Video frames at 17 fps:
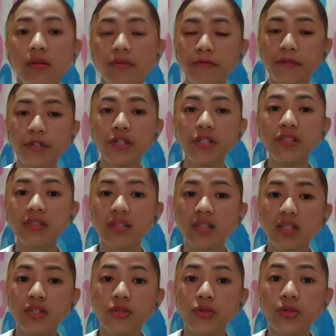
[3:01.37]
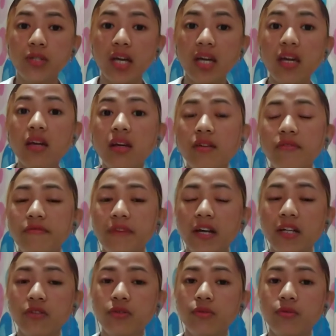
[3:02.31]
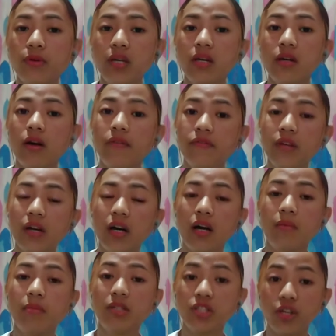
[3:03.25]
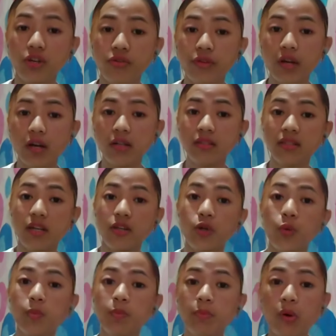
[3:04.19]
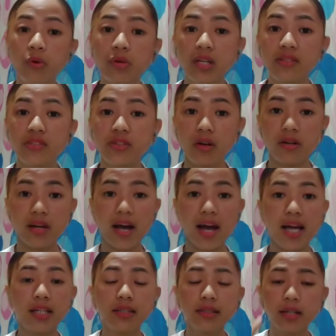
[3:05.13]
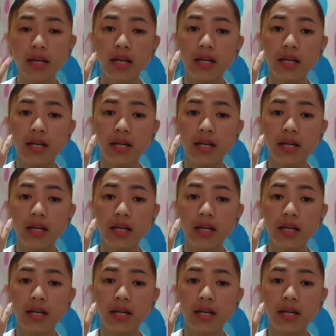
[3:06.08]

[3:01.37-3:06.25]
First is to taking inventory of the materials and components on hand.